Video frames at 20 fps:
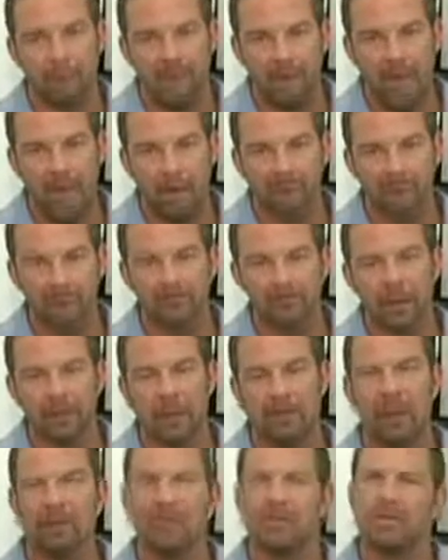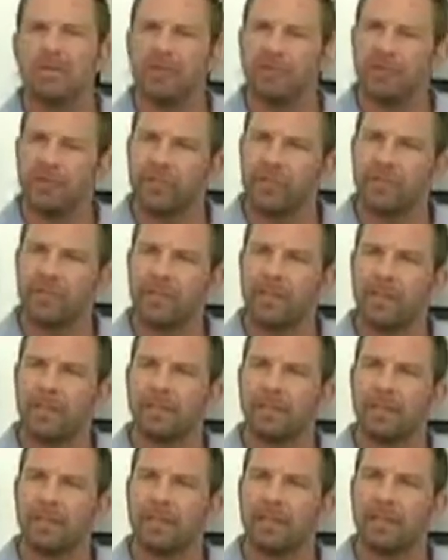However, it's just
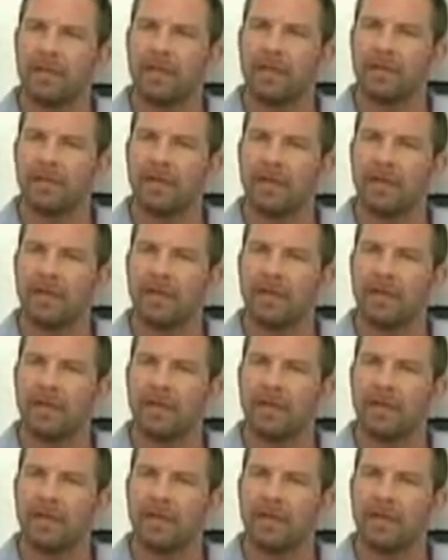something to think